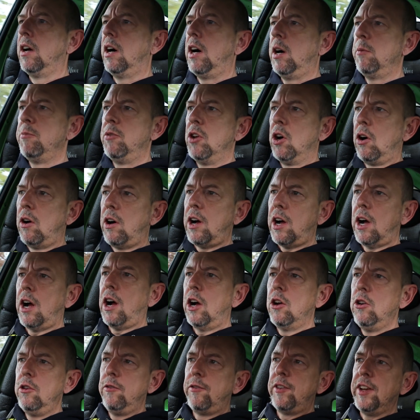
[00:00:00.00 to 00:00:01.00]
I'm not
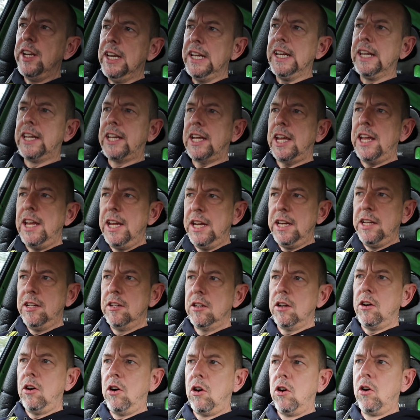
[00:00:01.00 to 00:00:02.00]
overly
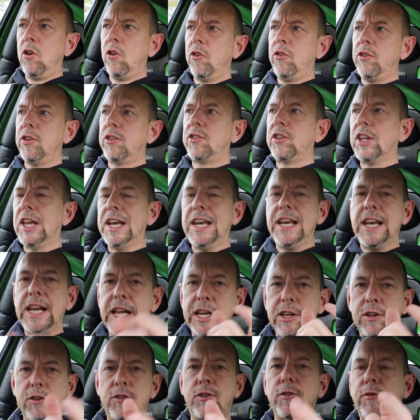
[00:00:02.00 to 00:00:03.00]
keen on the
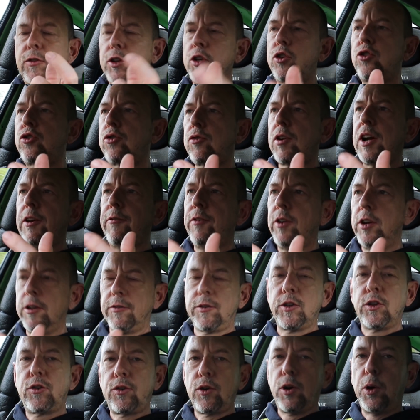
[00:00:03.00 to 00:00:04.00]
length of the travel
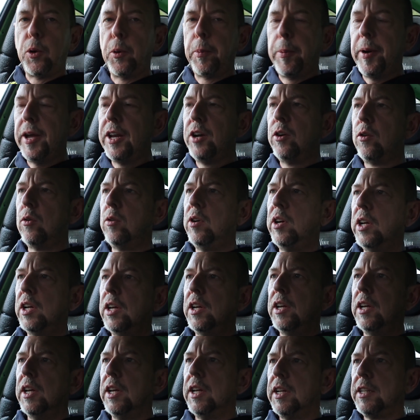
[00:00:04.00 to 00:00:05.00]
of the throttle pedal,
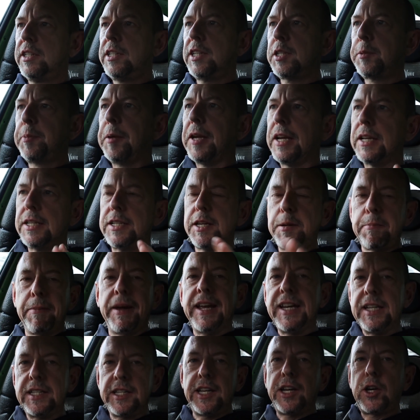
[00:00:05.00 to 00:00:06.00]
just because it
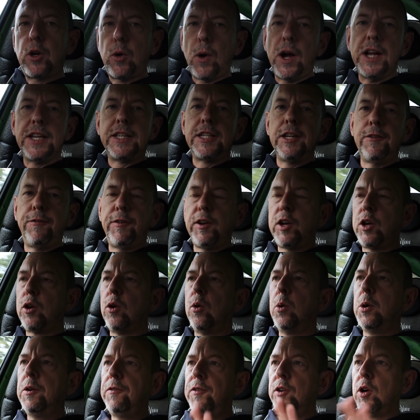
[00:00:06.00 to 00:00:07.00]
makes it quite
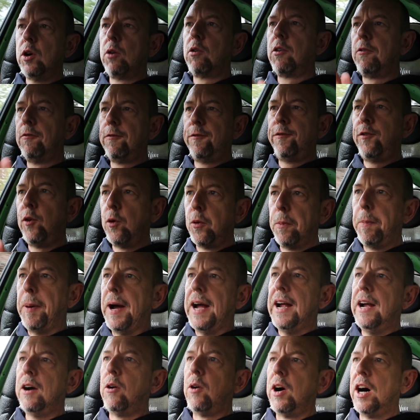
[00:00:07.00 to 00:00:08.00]
difficult. If you're on full
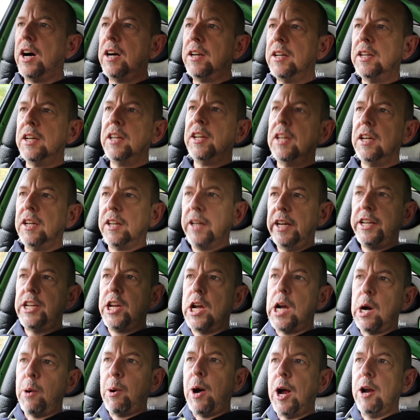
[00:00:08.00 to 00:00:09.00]
power and
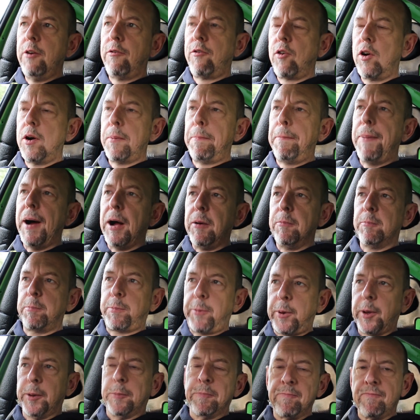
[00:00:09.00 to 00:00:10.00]
you go over a bump,
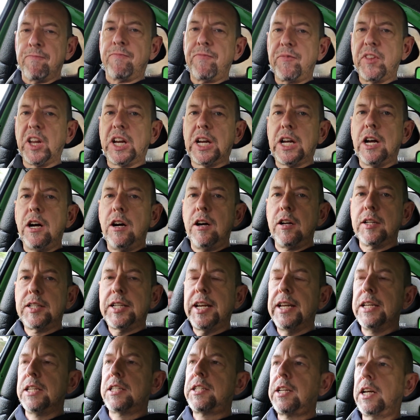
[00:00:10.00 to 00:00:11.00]
the car
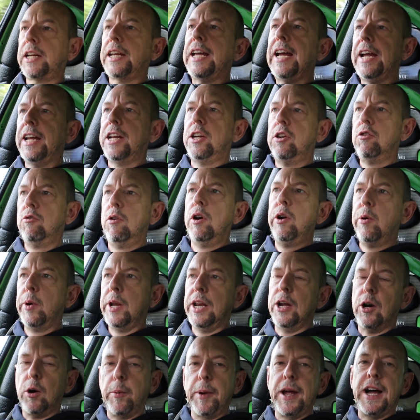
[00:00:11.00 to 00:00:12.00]
tends to kangaroo a
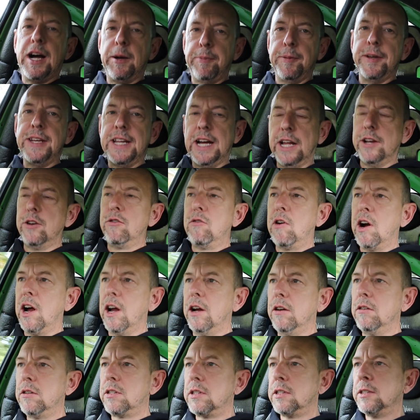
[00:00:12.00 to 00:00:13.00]
little bit up and down the
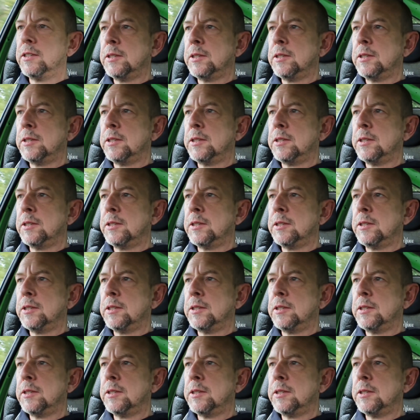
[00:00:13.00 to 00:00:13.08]
road.